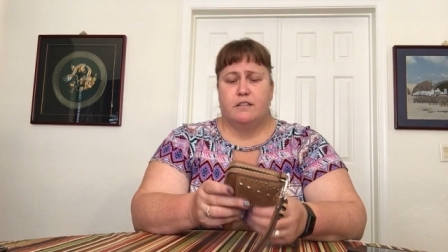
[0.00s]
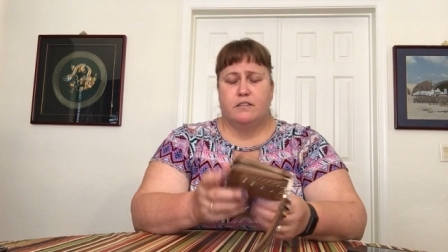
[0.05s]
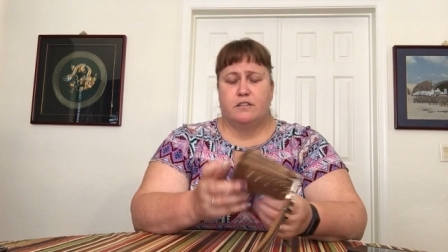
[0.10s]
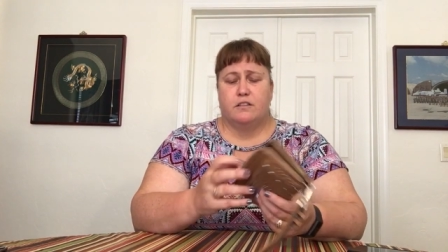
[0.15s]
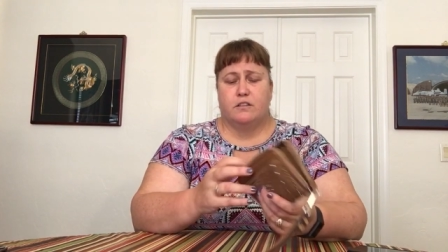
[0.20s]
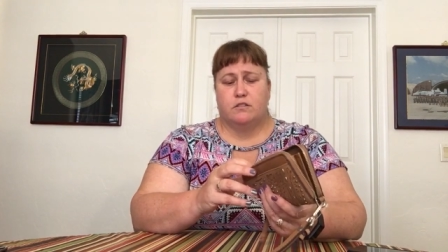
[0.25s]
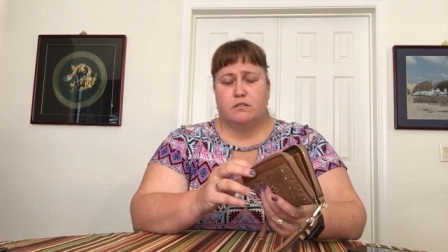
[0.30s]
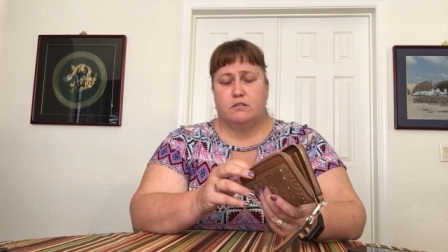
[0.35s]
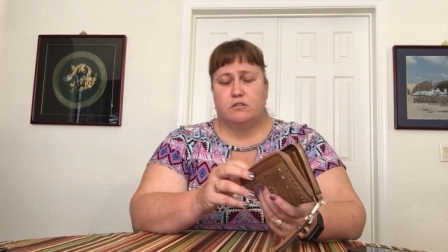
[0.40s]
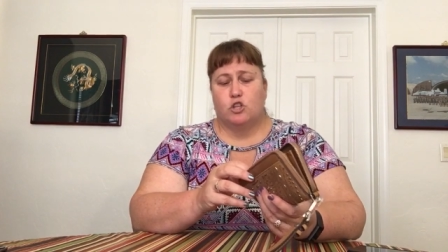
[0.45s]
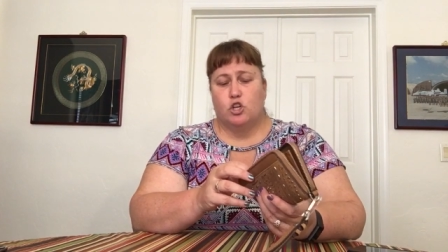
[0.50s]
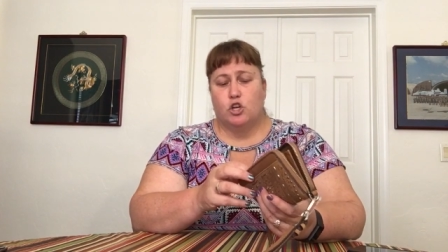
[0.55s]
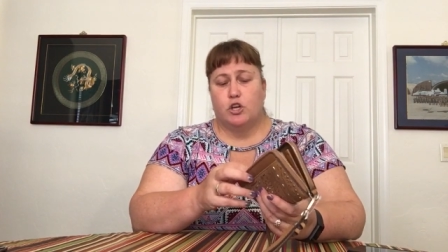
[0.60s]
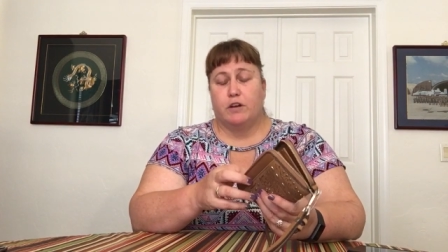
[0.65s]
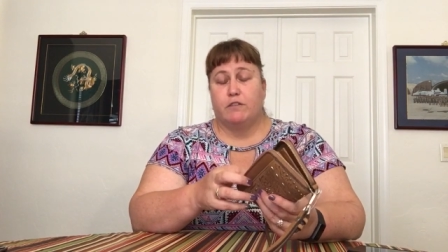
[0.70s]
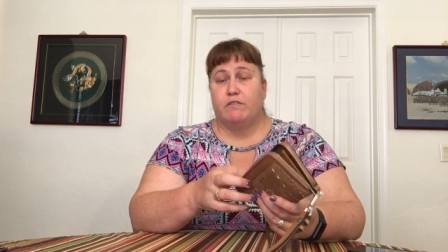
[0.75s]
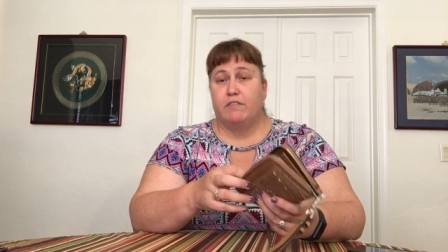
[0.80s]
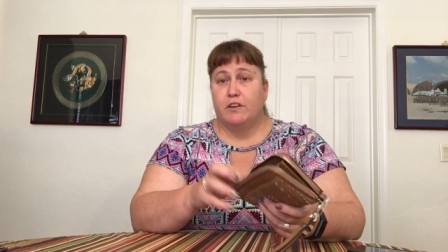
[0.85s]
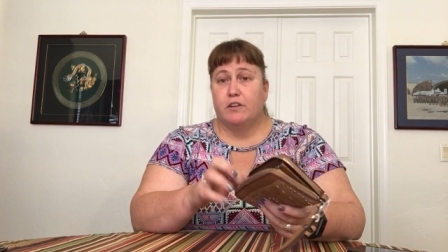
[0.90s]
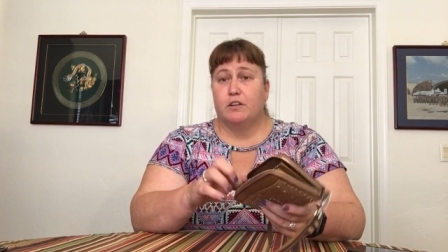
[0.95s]
the look
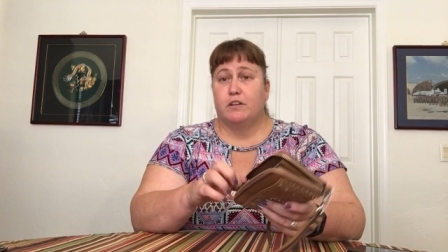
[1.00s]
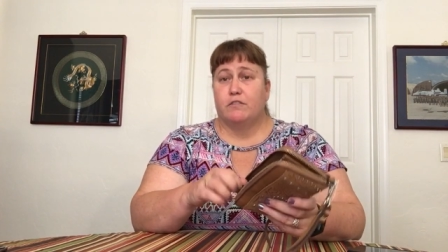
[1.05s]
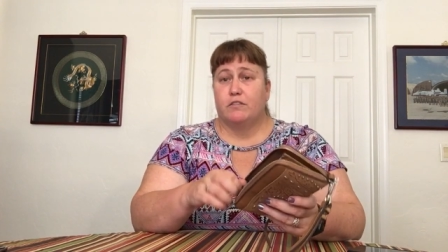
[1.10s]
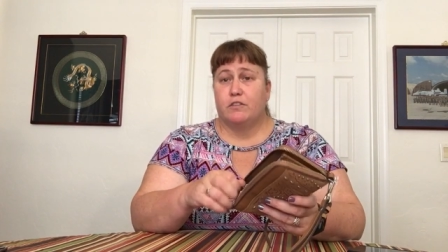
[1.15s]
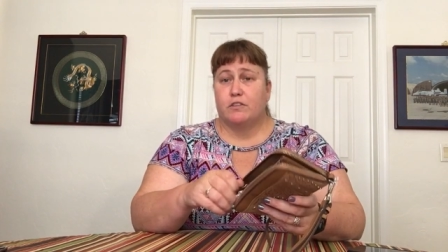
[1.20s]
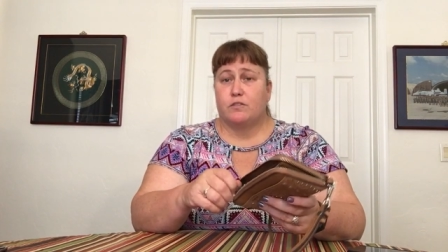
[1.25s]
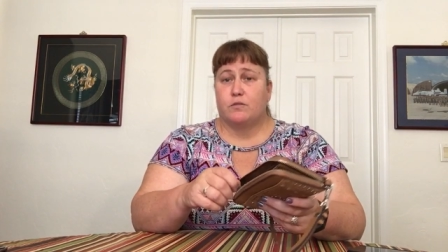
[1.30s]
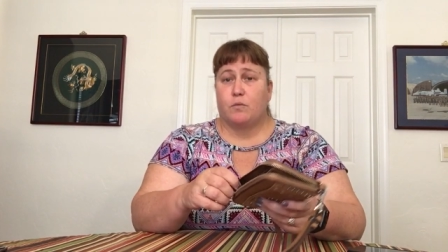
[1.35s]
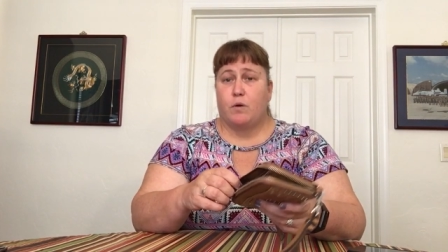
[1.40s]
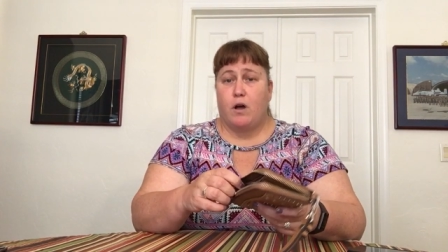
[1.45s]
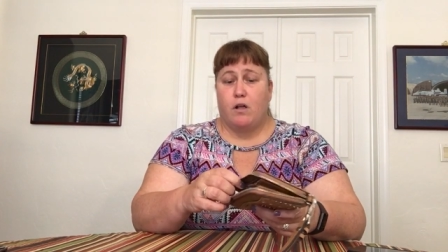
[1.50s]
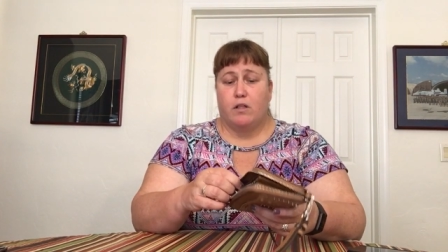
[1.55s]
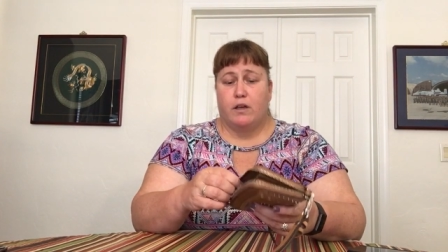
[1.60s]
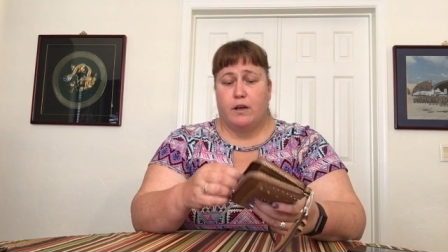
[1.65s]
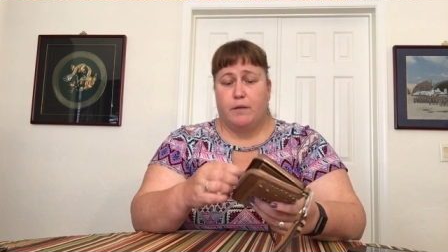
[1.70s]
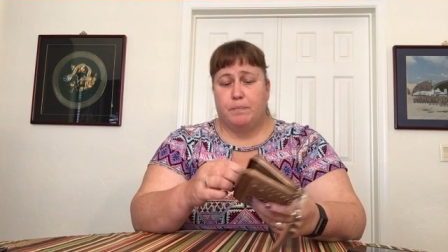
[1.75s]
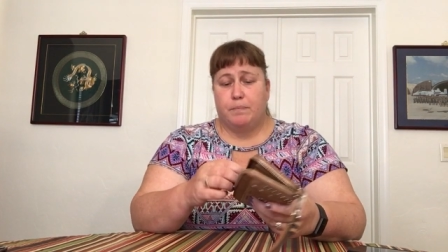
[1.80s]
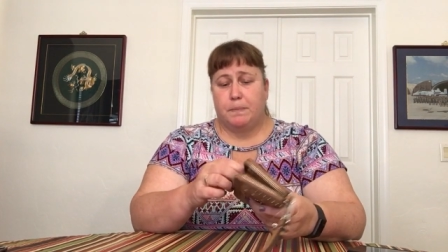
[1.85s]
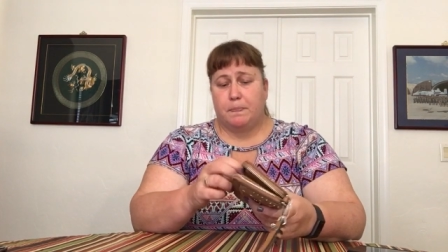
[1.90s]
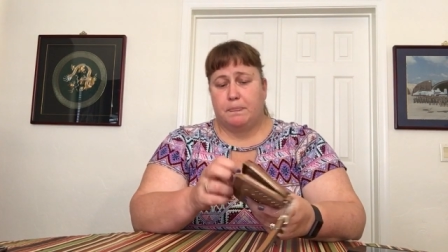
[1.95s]
and feel of this wallet.